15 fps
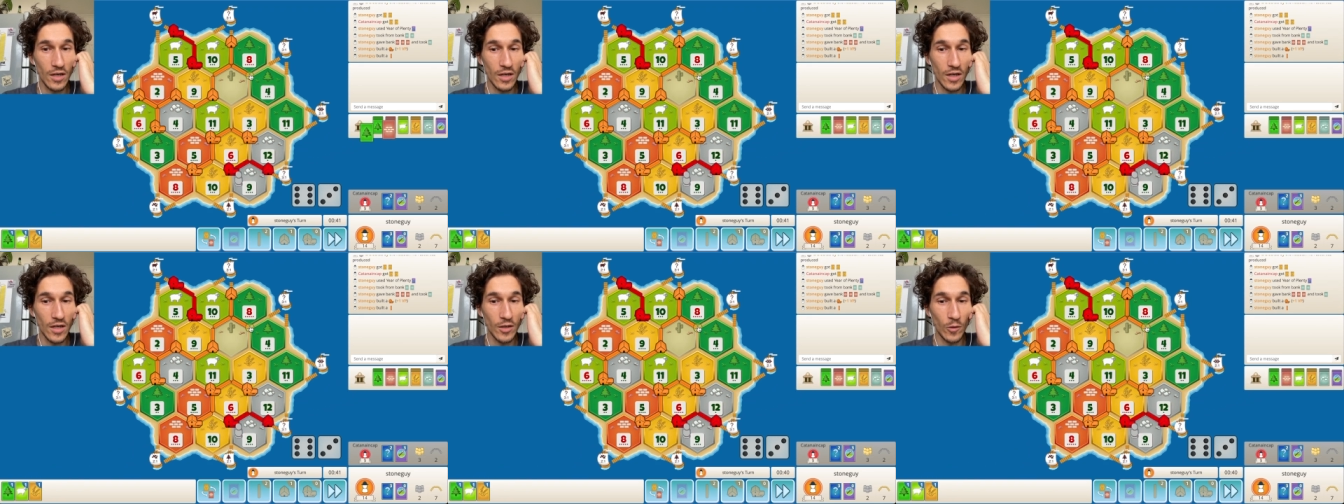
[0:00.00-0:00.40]

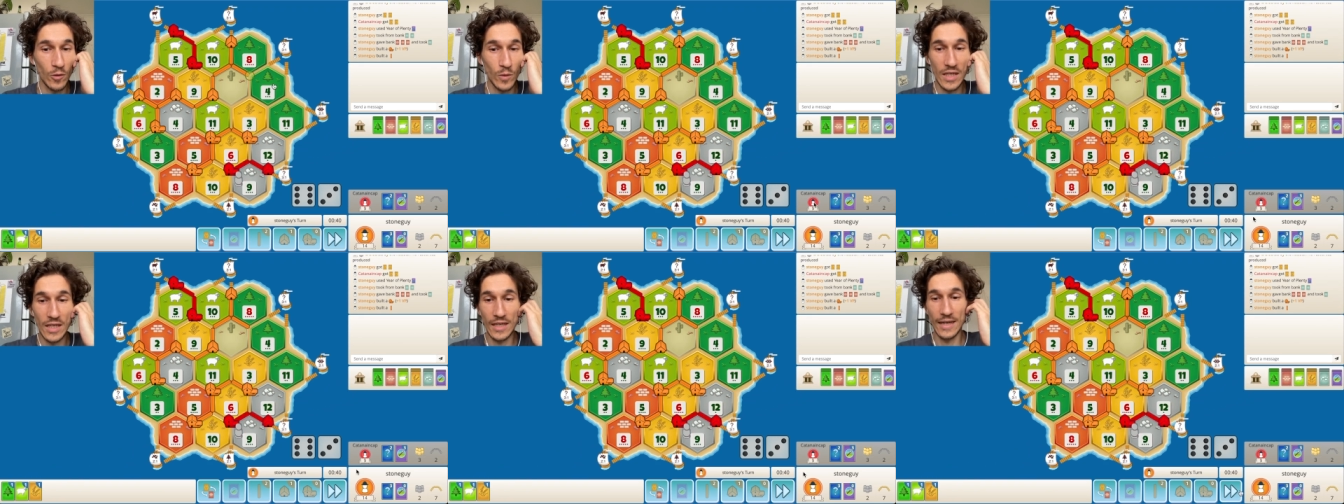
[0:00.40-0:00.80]
And all we
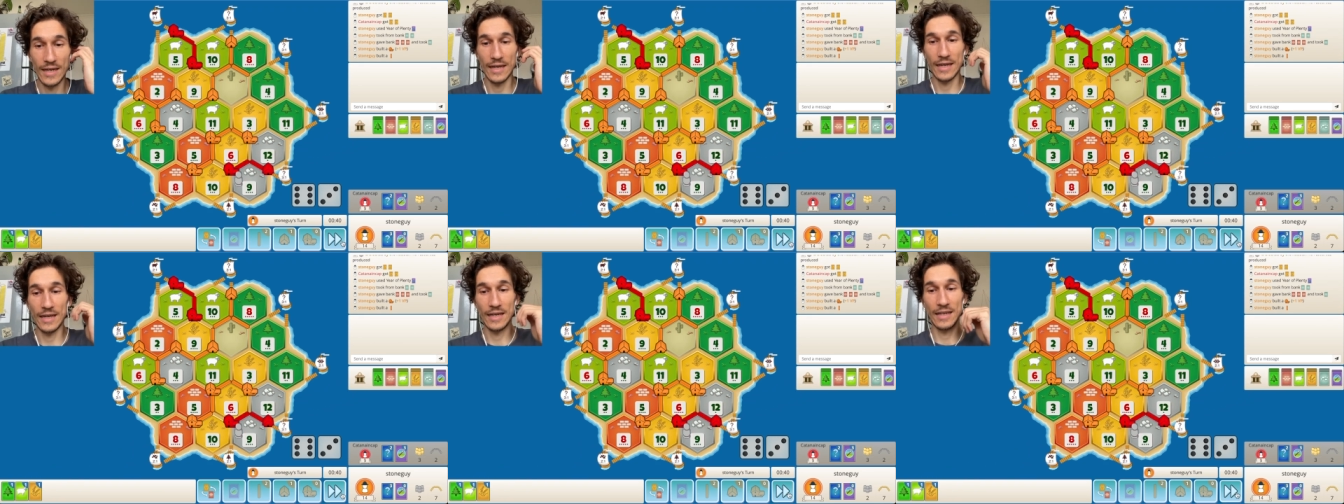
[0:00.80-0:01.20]
need
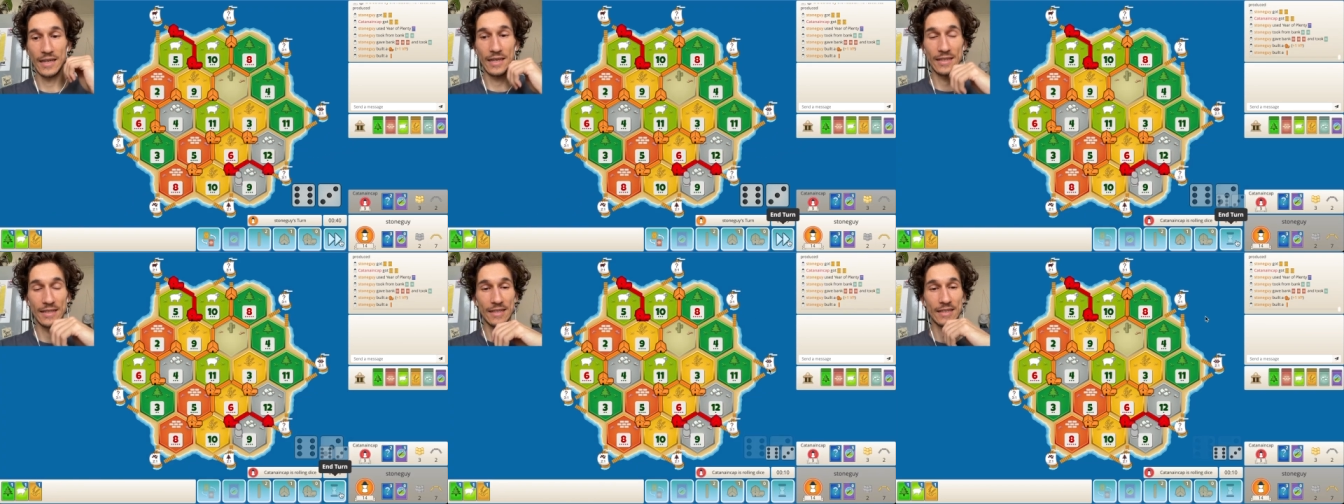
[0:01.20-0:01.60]

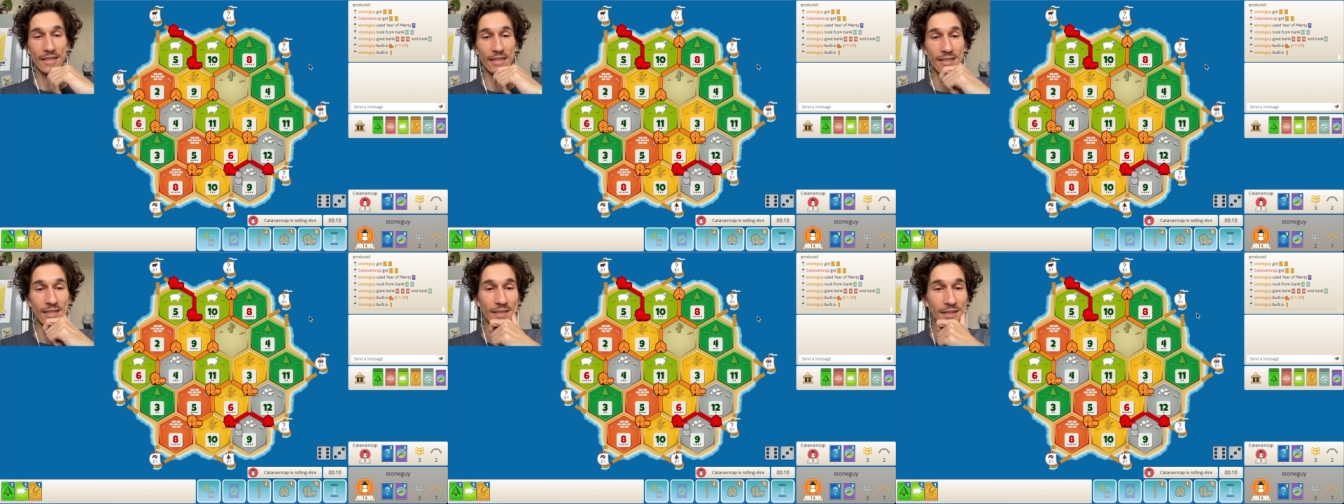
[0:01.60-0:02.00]
is a
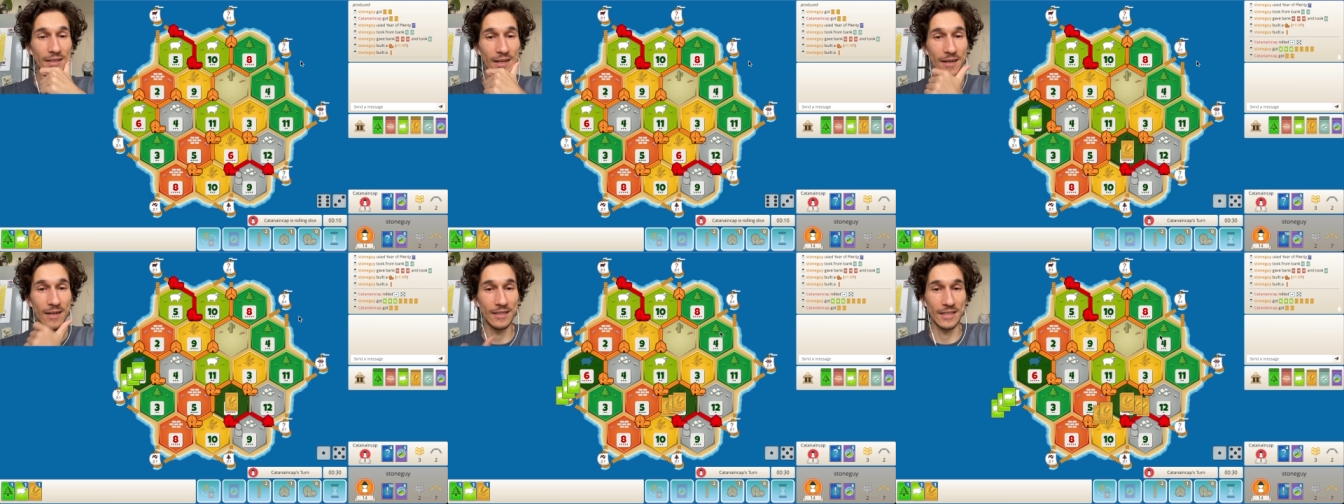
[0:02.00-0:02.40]

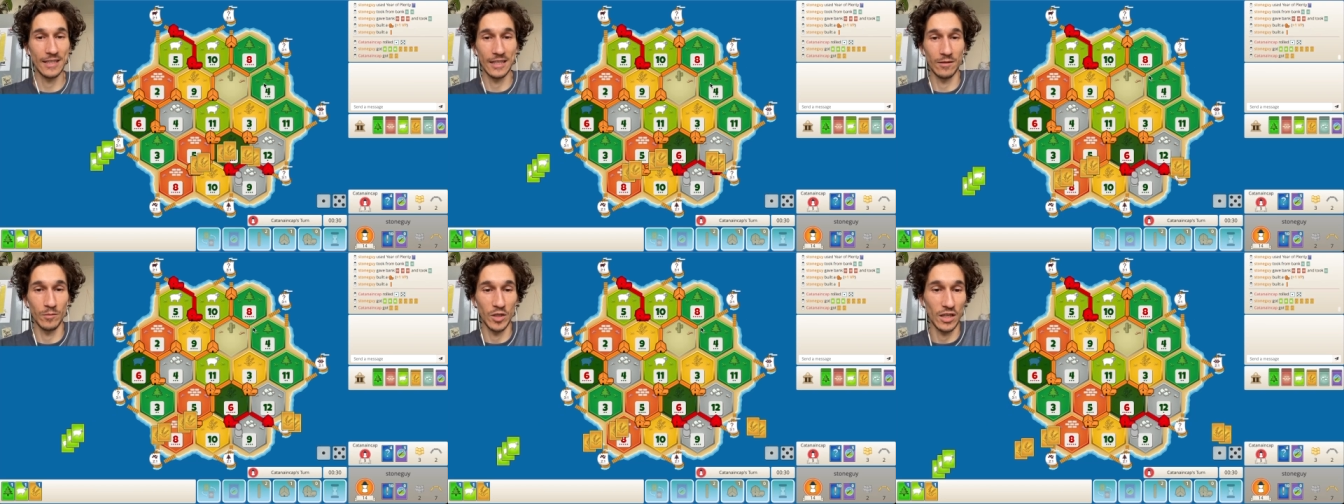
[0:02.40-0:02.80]

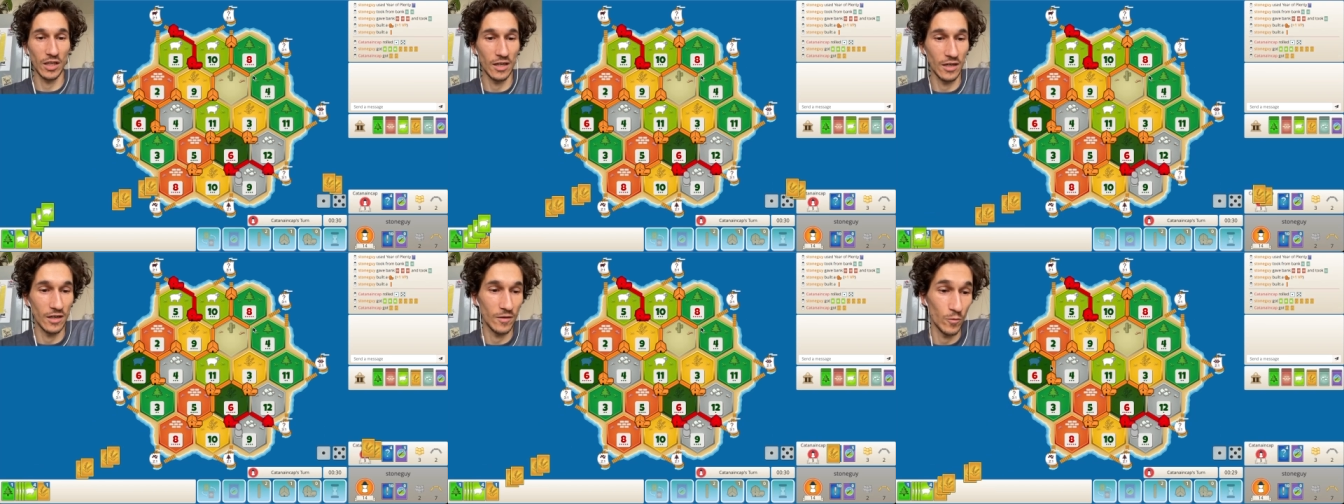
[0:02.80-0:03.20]
settlement
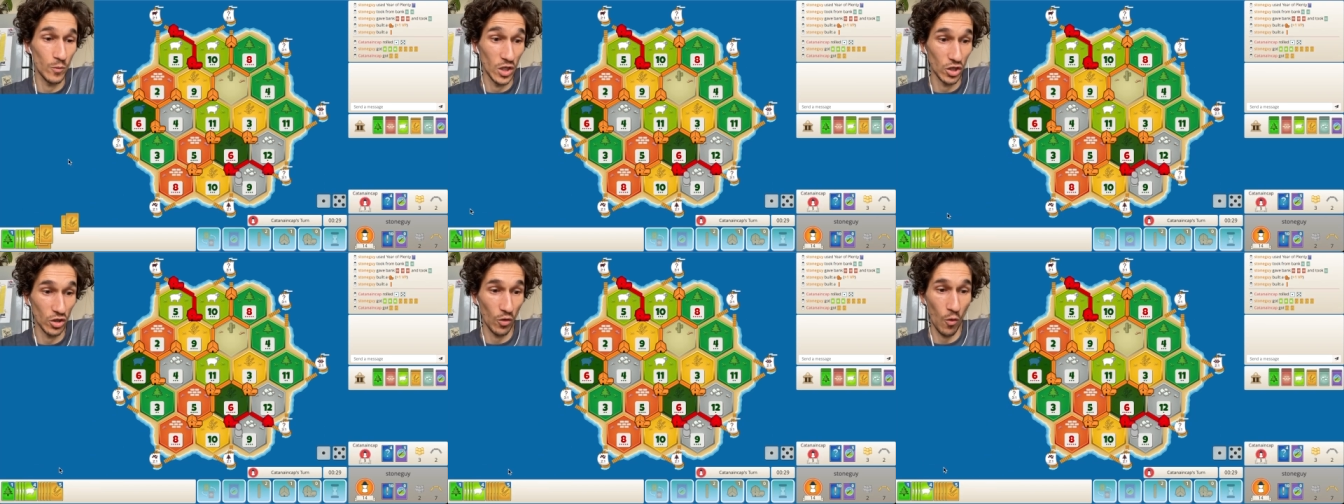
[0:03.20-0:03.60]
here.
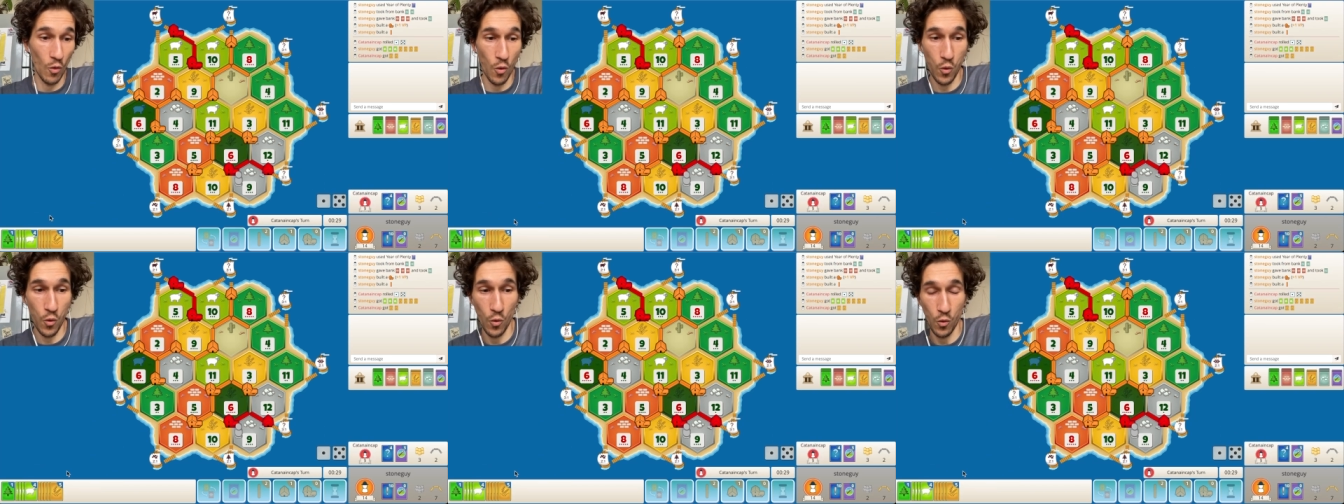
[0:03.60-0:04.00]
Which, oh,
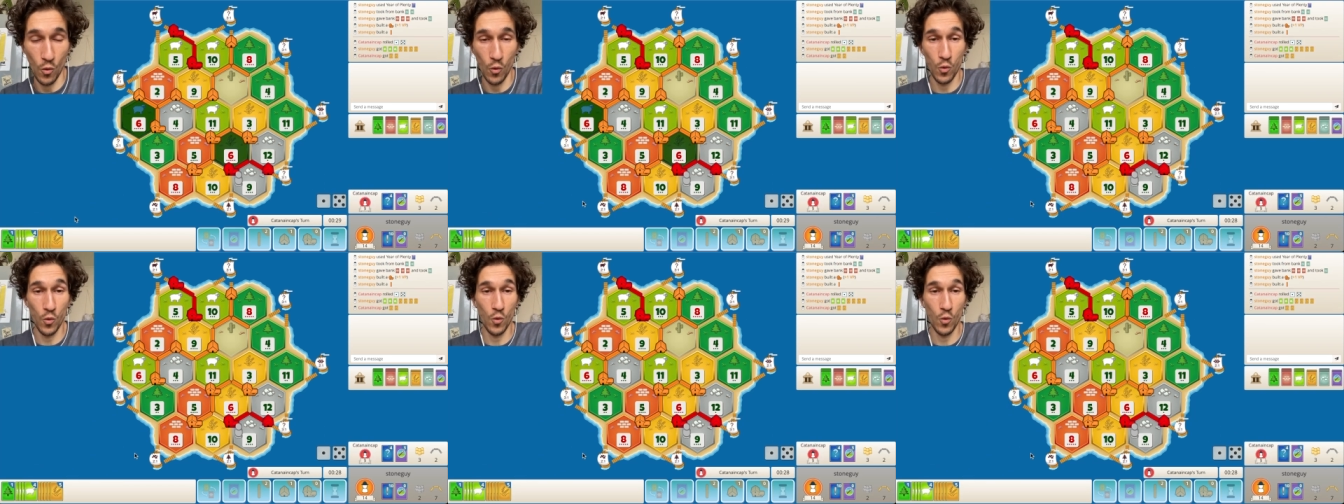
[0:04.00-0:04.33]
ho, ho.